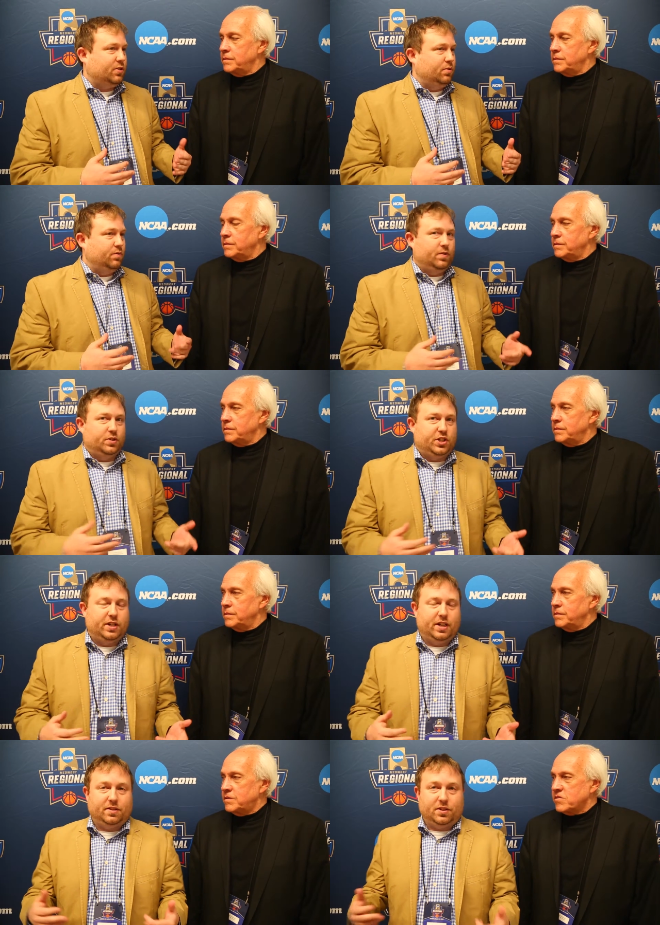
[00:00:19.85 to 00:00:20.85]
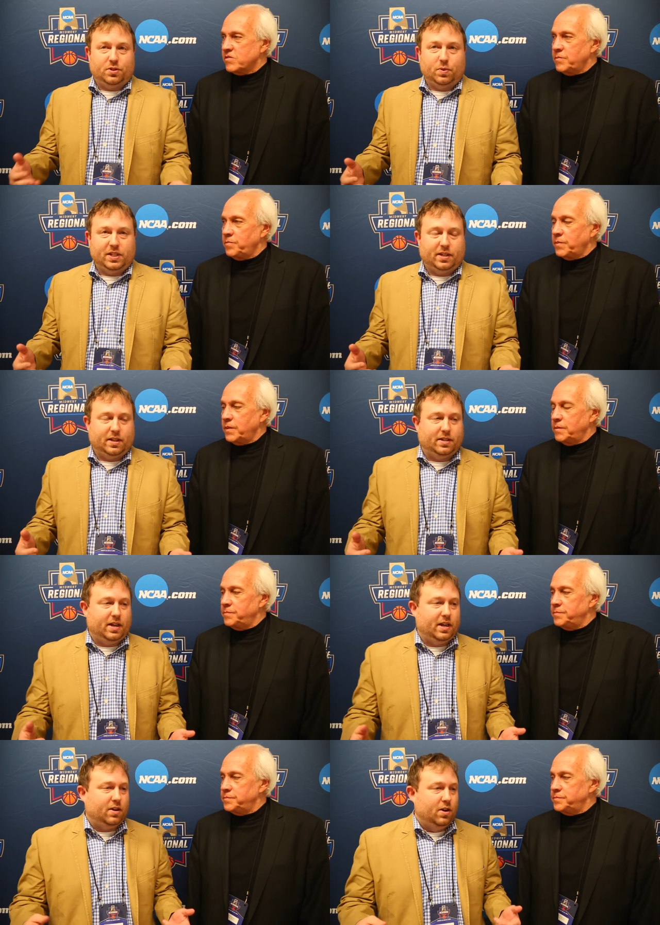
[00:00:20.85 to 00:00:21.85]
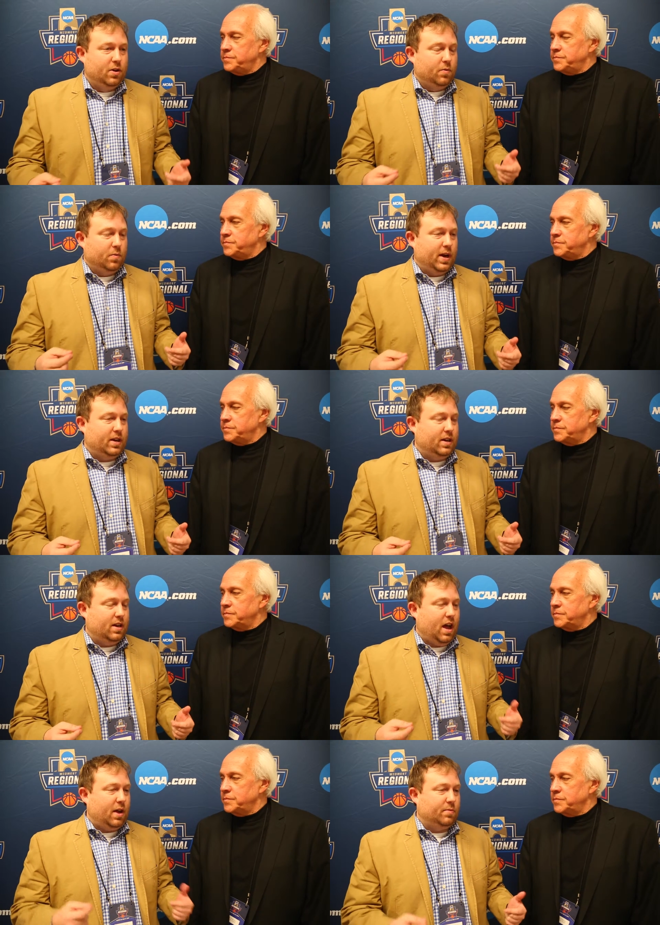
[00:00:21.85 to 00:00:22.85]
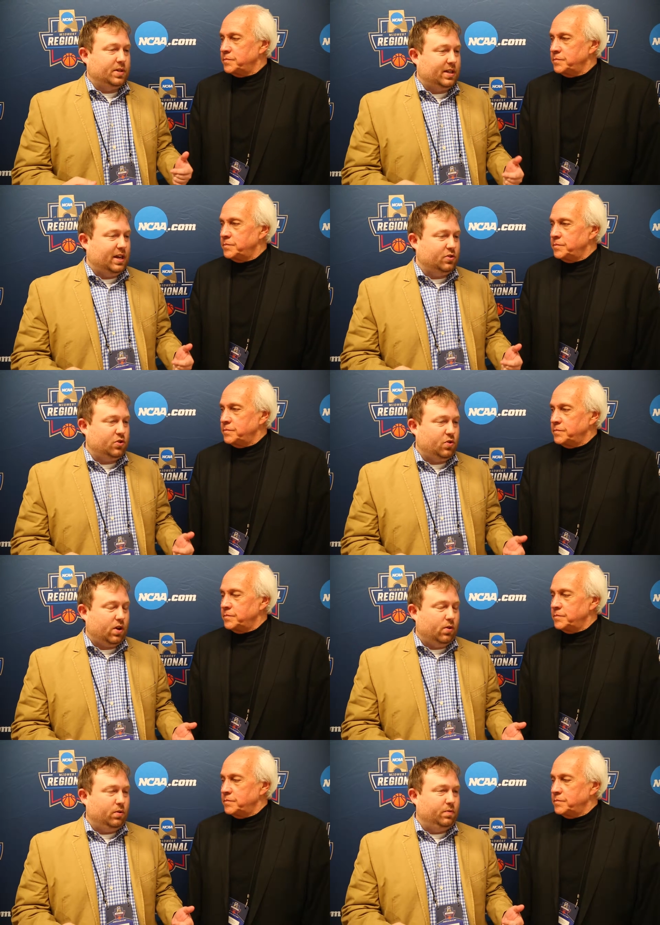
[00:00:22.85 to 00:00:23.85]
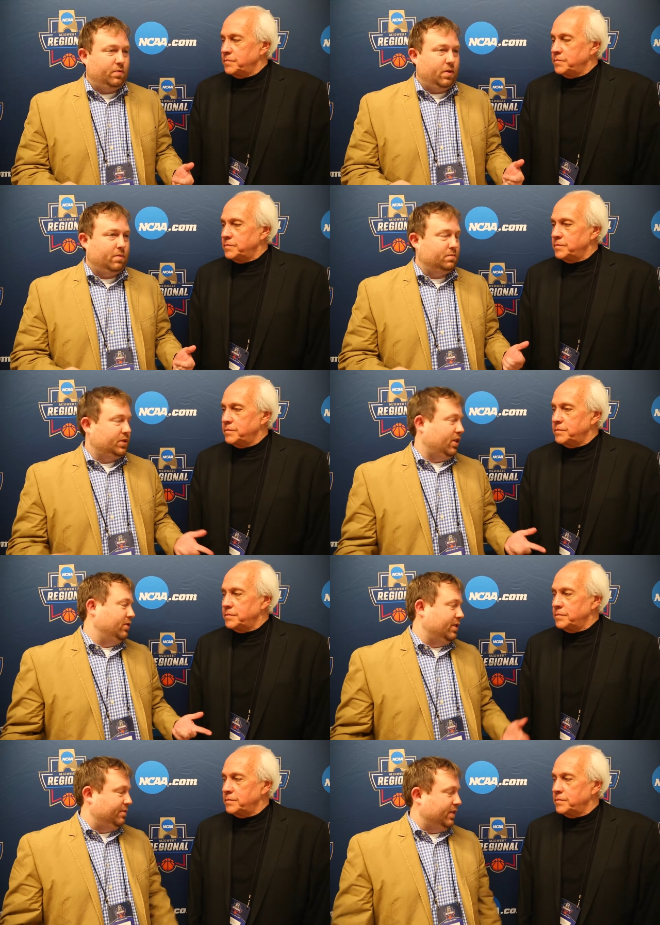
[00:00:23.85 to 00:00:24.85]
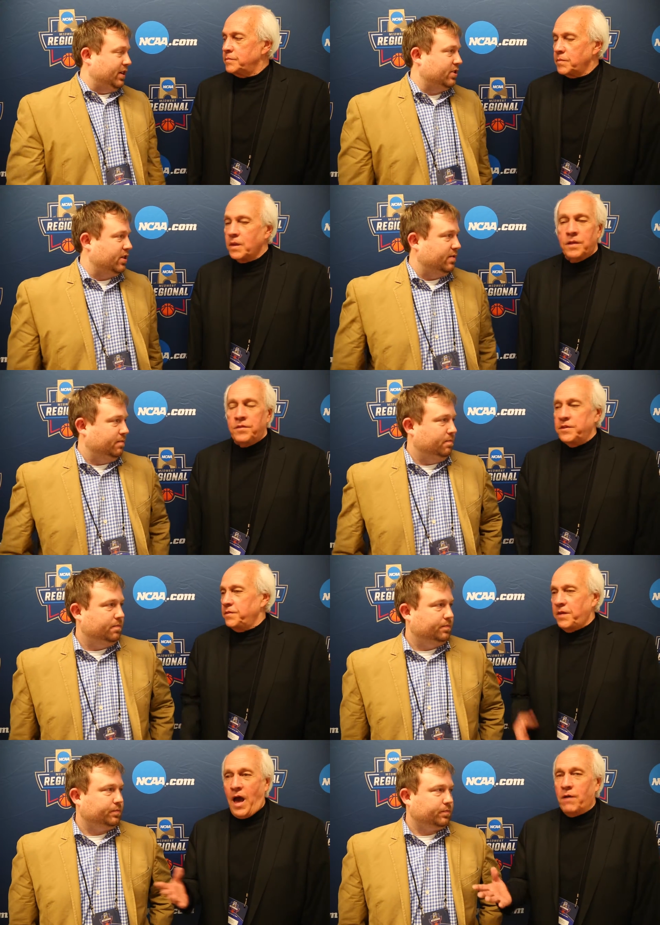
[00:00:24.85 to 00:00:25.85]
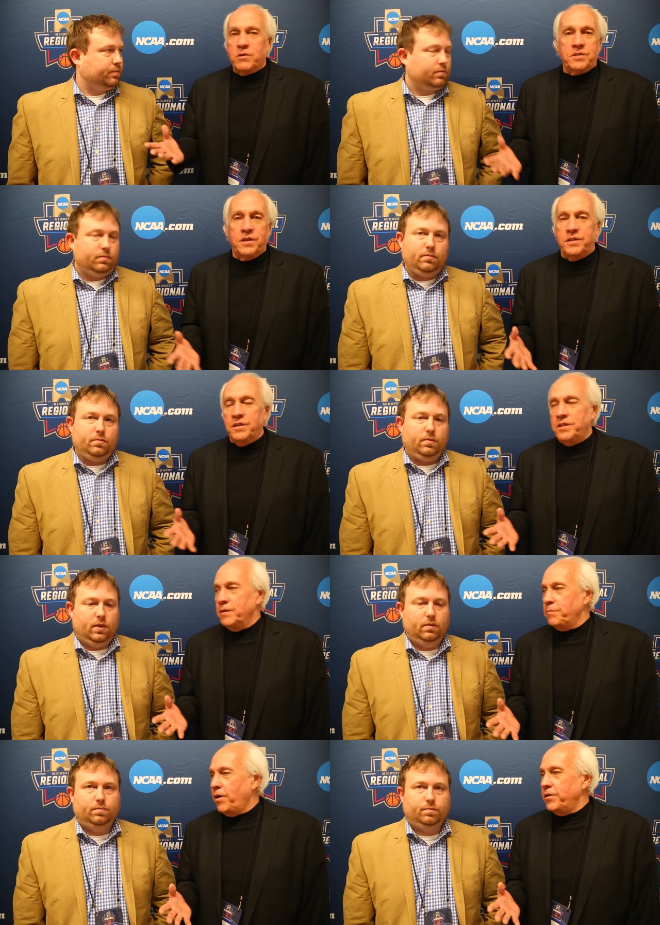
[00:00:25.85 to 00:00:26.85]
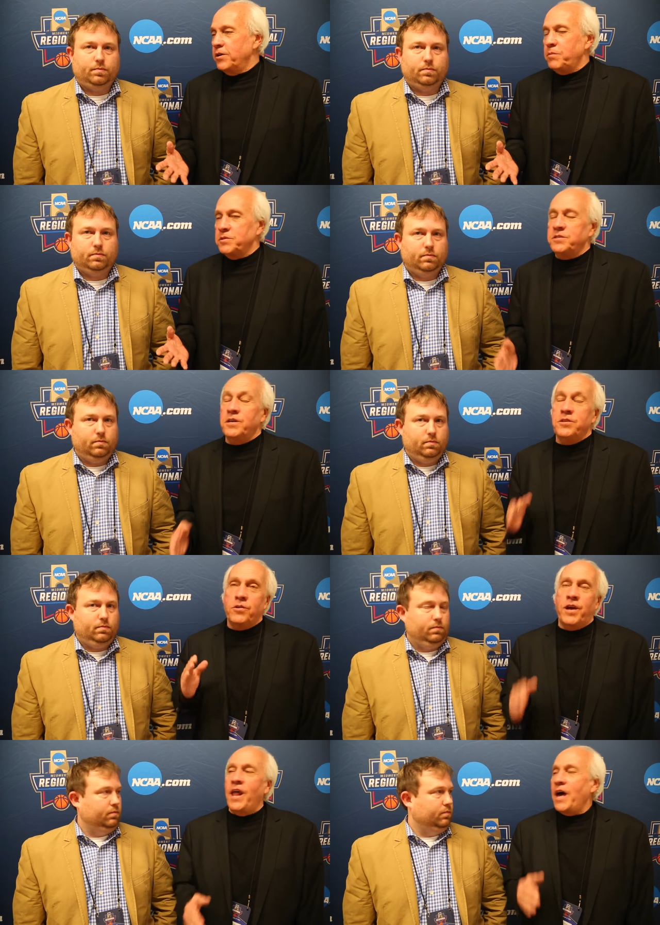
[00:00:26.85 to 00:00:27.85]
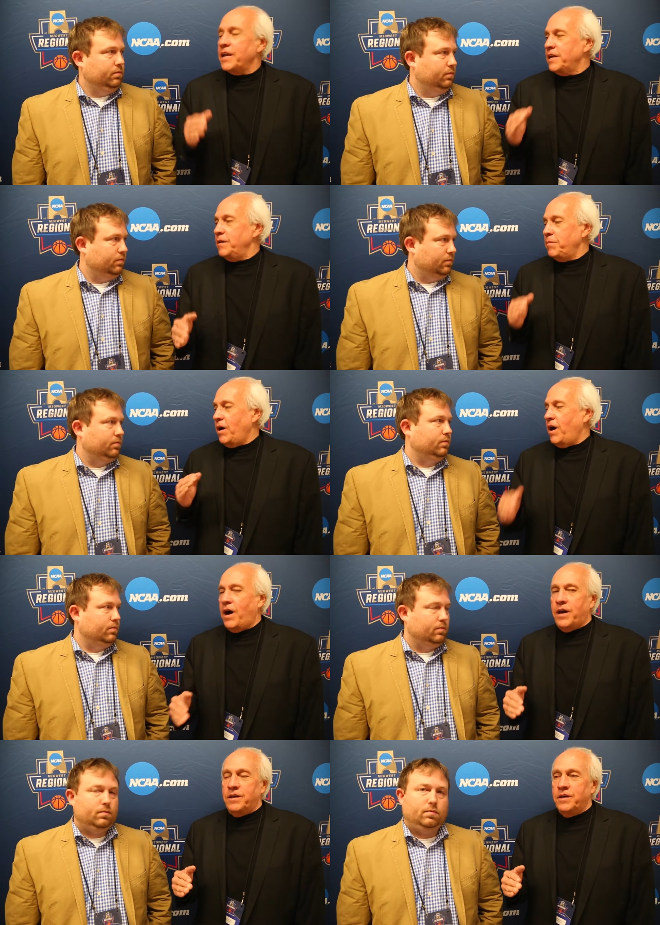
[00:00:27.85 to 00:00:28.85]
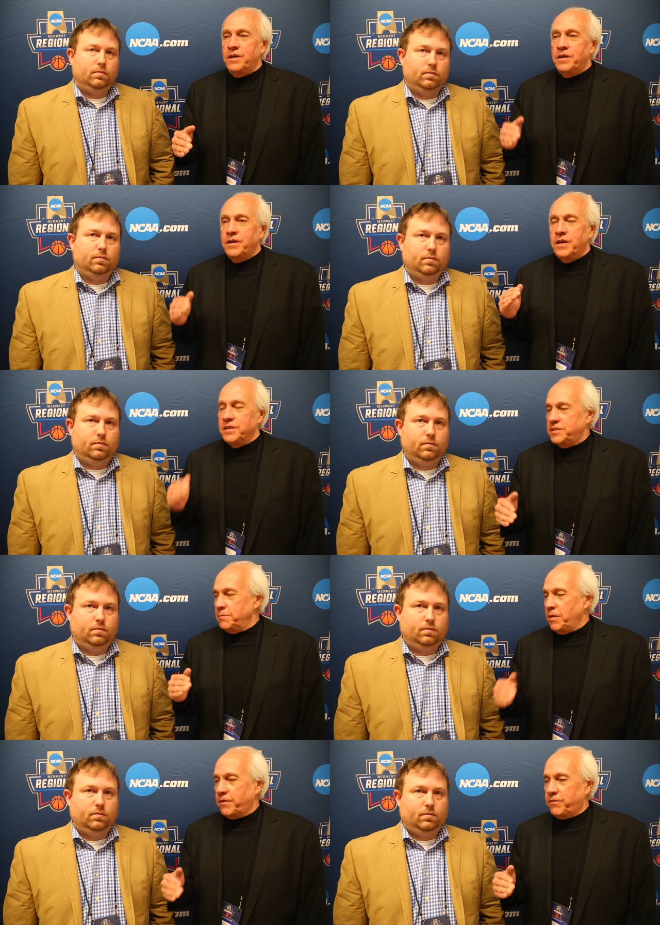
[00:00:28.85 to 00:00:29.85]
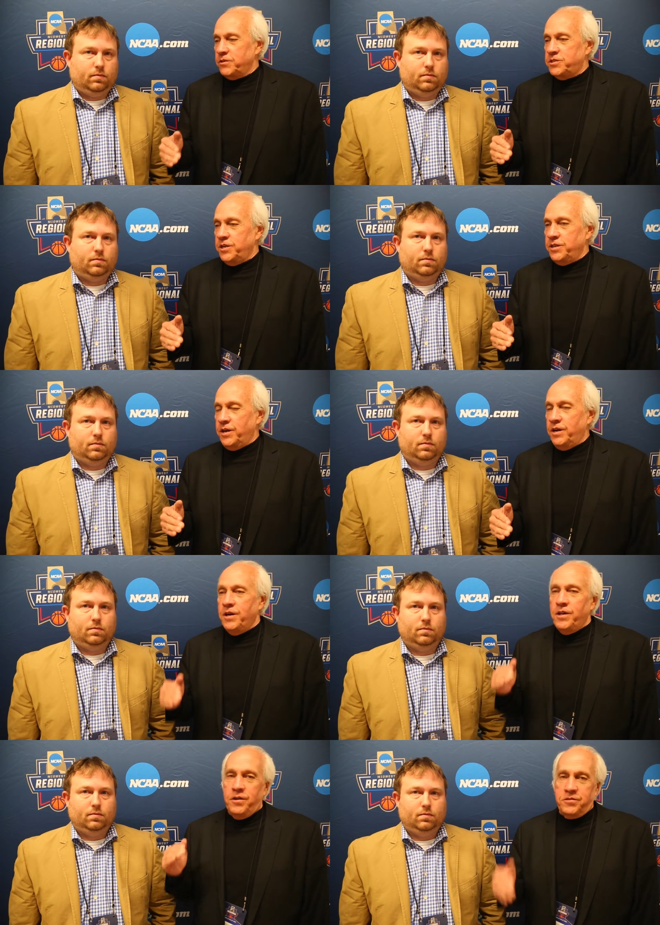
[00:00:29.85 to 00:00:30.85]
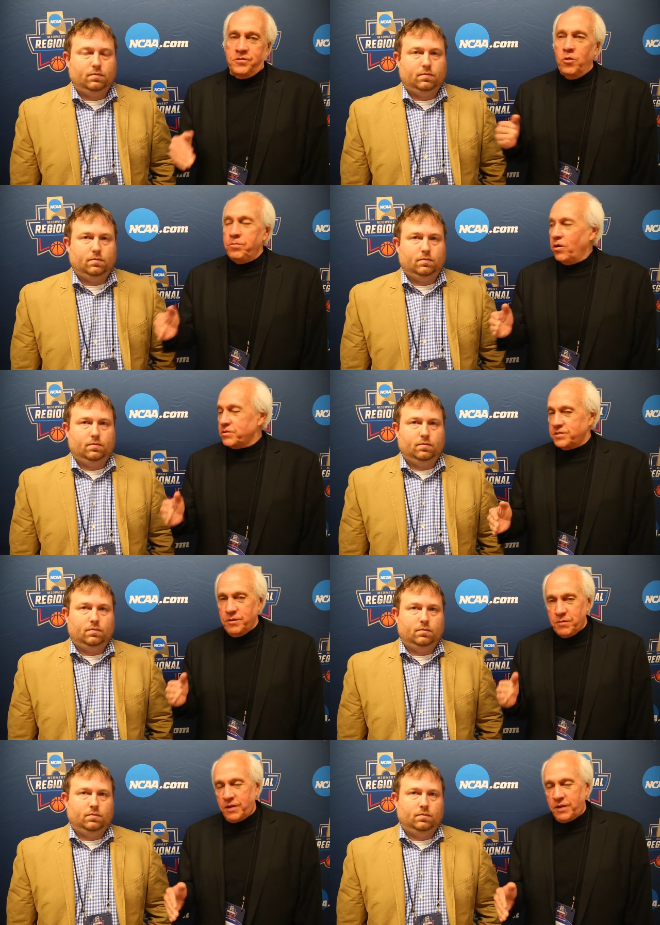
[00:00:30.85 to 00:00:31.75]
Speaker 1: to Virginia in the Sweet 16. Randy, Iowa State struggled from start to finish.
Speaker 2: Iowa State did the unpardonable sin. You cannot get behind a team like Virginia a slowpoke team